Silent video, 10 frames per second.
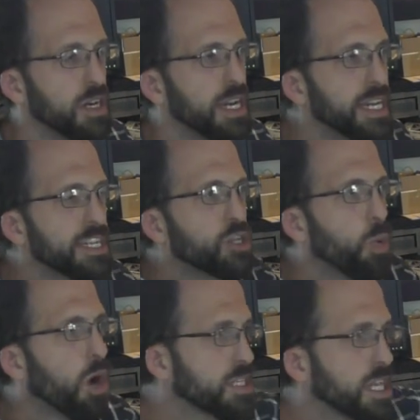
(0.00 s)
He did two
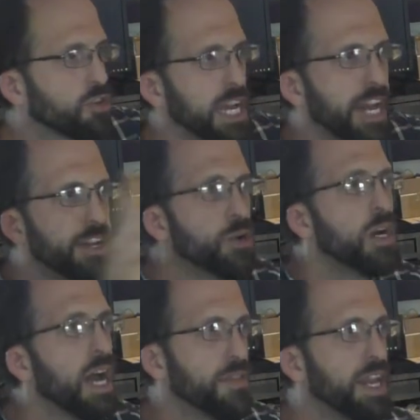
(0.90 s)
works. He created you,
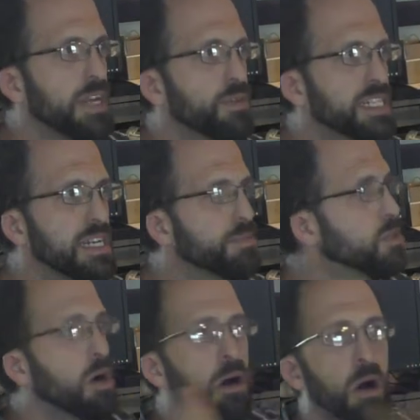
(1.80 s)
and then he redeemed
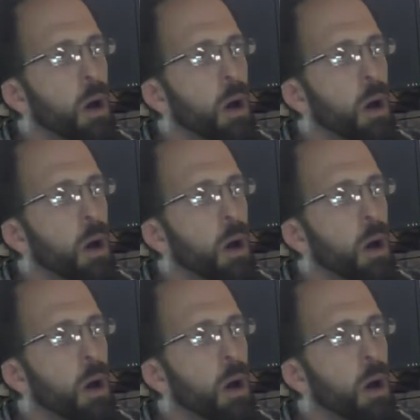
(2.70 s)
you.